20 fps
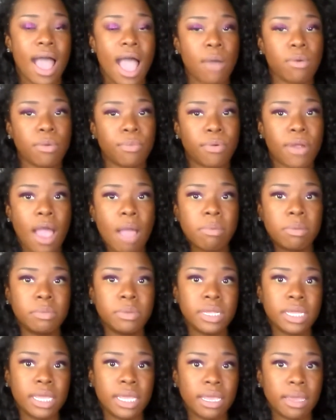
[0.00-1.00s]
I will
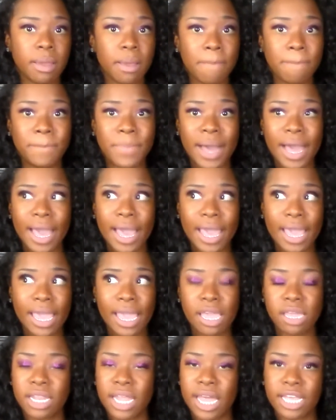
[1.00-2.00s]
probably
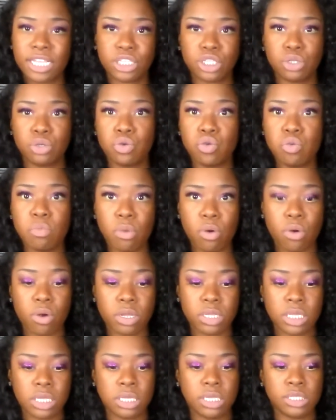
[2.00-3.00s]
buy like two
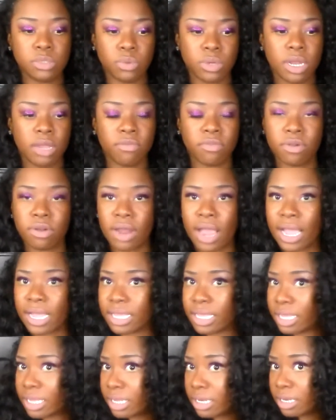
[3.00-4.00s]
more of these whenever
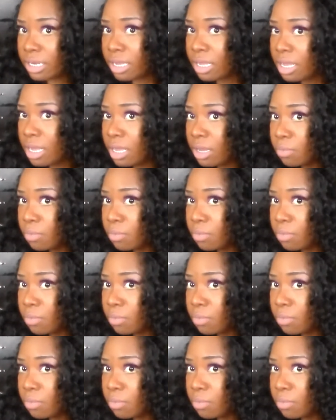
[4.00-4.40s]
I can,